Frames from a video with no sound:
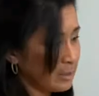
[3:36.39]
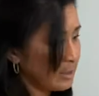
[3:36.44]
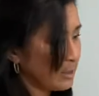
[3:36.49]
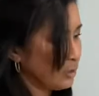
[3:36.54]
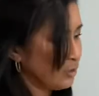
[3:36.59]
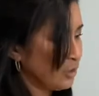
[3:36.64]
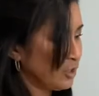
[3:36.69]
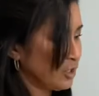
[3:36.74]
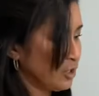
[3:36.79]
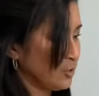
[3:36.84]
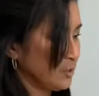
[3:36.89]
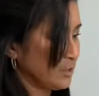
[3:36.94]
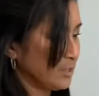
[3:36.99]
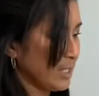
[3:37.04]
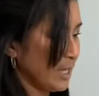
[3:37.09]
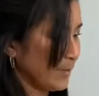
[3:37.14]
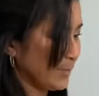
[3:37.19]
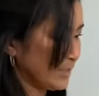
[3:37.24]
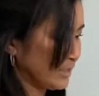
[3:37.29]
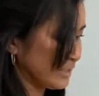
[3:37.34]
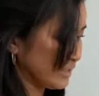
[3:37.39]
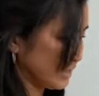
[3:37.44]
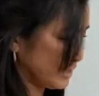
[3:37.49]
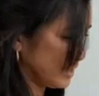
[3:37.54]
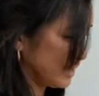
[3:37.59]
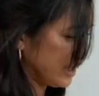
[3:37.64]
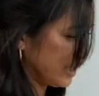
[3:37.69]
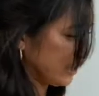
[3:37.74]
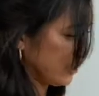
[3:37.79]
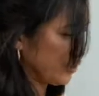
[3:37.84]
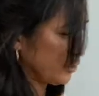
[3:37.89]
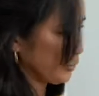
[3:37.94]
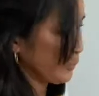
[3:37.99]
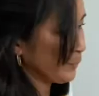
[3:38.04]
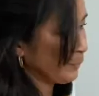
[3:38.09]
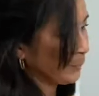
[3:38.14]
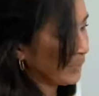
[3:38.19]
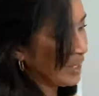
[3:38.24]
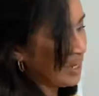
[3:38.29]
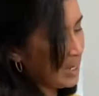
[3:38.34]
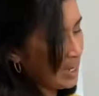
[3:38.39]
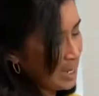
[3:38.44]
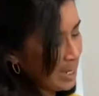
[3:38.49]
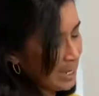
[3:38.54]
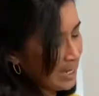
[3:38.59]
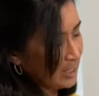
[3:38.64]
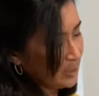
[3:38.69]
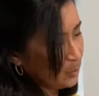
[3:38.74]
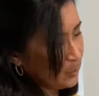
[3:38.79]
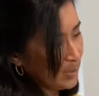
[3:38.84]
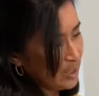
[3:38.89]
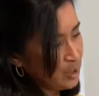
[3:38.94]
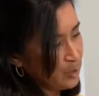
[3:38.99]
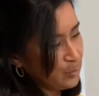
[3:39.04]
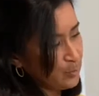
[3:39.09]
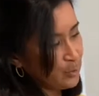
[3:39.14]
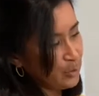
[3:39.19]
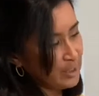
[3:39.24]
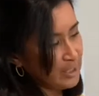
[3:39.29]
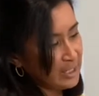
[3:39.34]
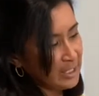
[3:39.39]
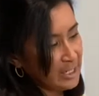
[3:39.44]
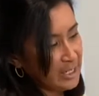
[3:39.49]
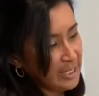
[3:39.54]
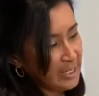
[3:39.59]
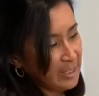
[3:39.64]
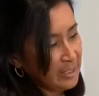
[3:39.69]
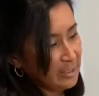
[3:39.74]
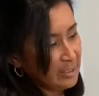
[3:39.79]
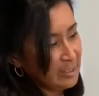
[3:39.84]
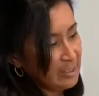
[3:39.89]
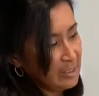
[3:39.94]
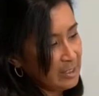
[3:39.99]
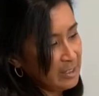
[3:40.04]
you can use lemons in here. And the way you put it in